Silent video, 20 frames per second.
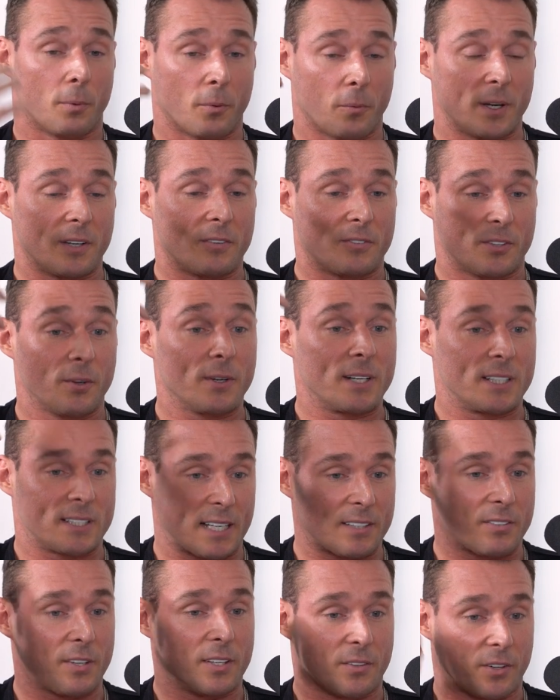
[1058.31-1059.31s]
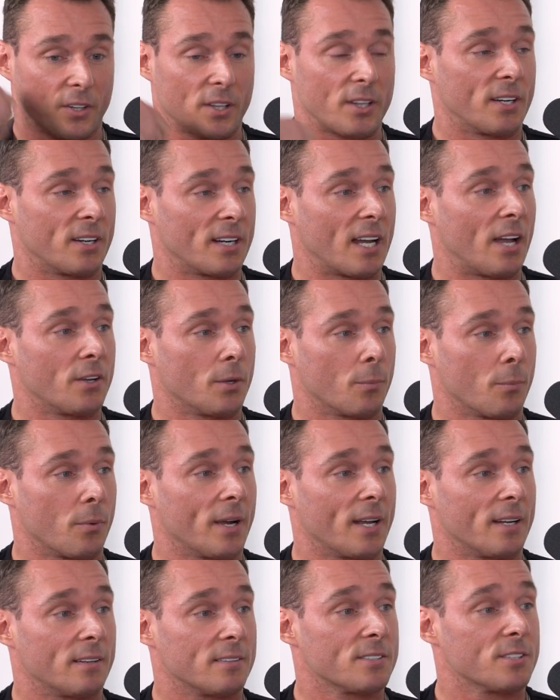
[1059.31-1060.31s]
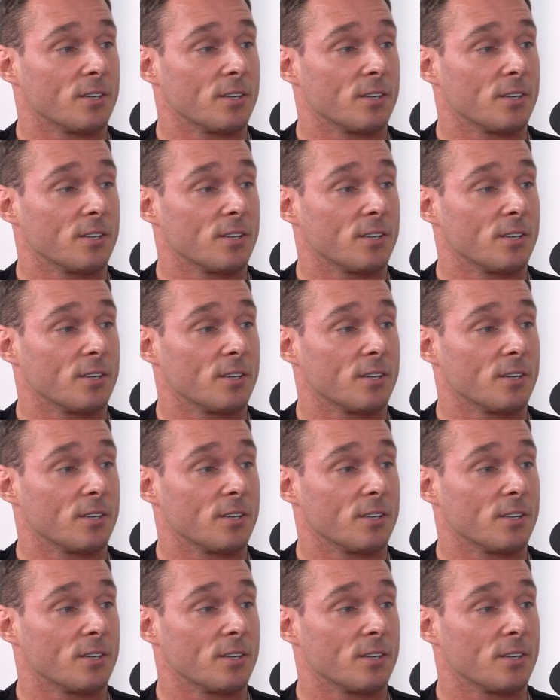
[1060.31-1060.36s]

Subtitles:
But what it's doing is that's clearing out your brain.